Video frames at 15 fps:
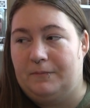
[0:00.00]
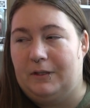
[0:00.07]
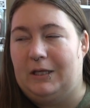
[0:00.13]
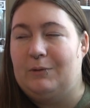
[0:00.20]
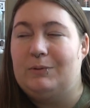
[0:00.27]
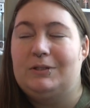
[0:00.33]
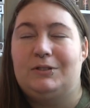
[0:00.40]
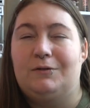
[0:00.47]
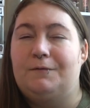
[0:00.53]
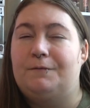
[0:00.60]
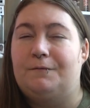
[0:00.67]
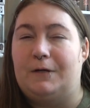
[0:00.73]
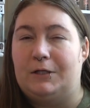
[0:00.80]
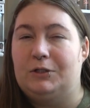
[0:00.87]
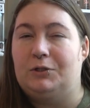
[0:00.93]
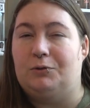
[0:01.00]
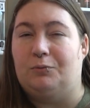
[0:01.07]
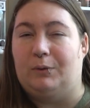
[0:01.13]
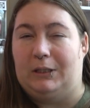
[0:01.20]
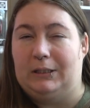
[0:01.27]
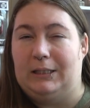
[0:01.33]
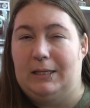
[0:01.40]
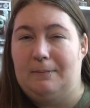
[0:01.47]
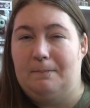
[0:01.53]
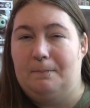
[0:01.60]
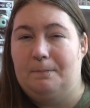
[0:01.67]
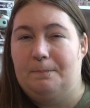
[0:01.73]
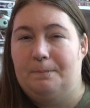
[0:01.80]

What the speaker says: It was still fun to read them